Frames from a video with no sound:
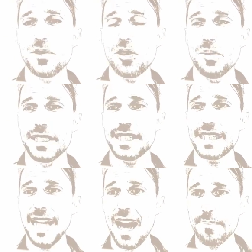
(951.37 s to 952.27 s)
to a
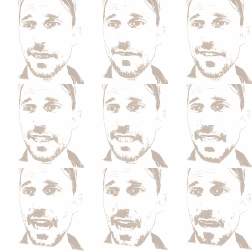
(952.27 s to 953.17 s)
stop at the very
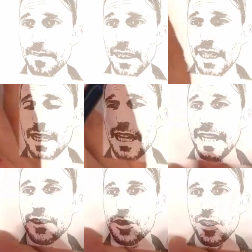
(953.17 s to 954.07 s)
top
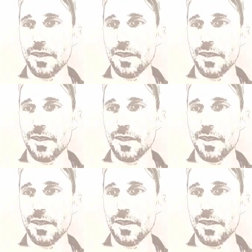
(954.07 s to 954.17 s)
and there's no